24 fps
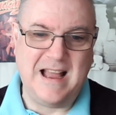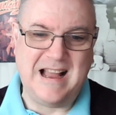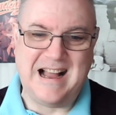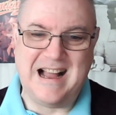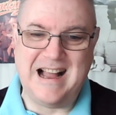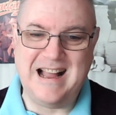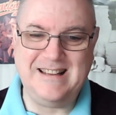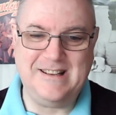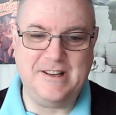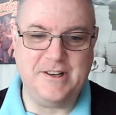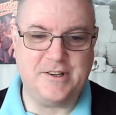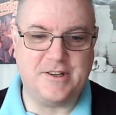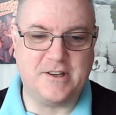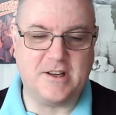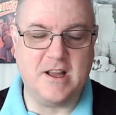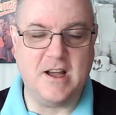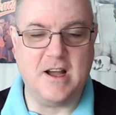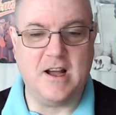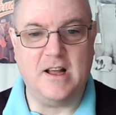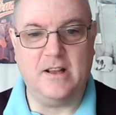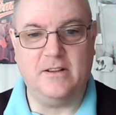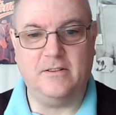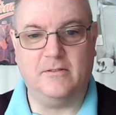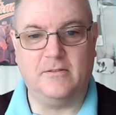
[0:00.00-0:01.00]
I just
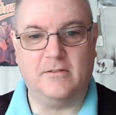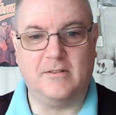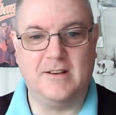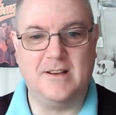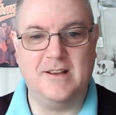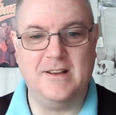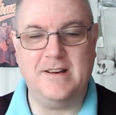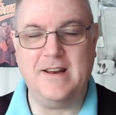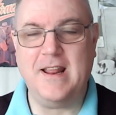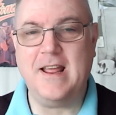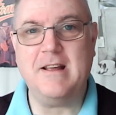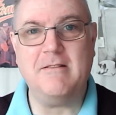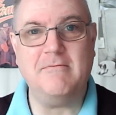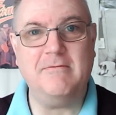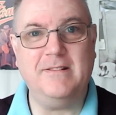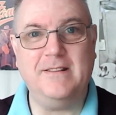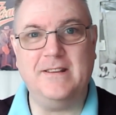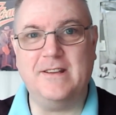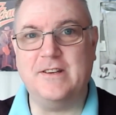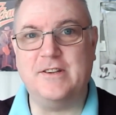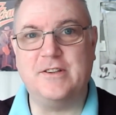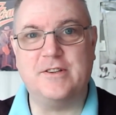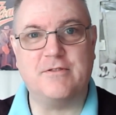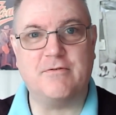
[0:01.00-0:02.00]
can't connect with
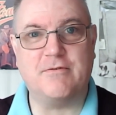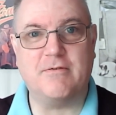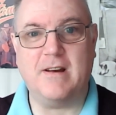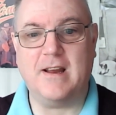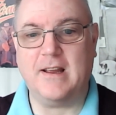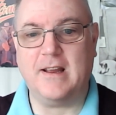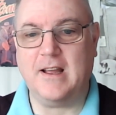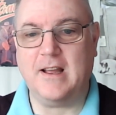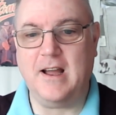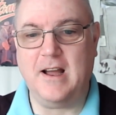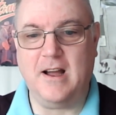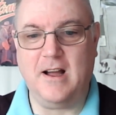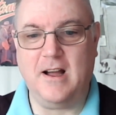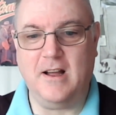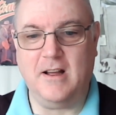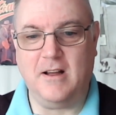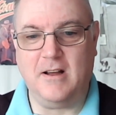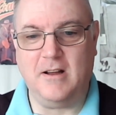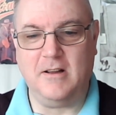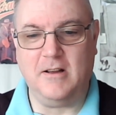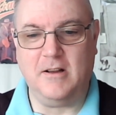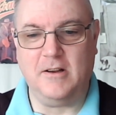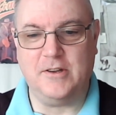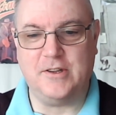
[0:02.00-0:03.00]
this track.
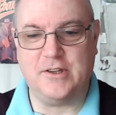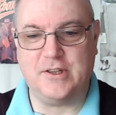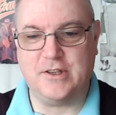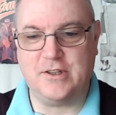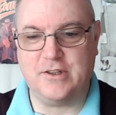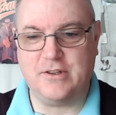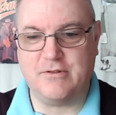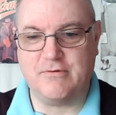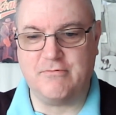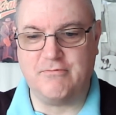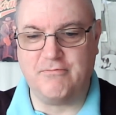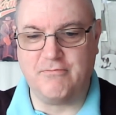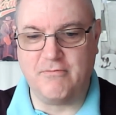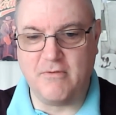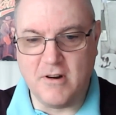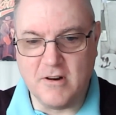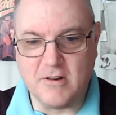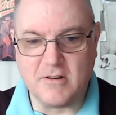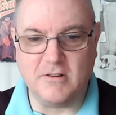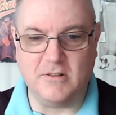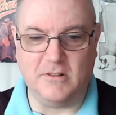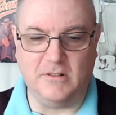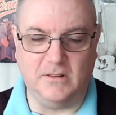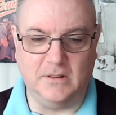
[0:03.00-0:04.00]
I
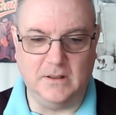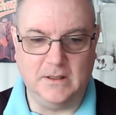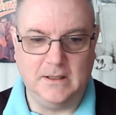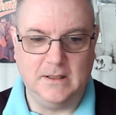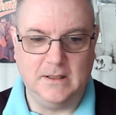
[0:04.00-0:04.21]
struggle.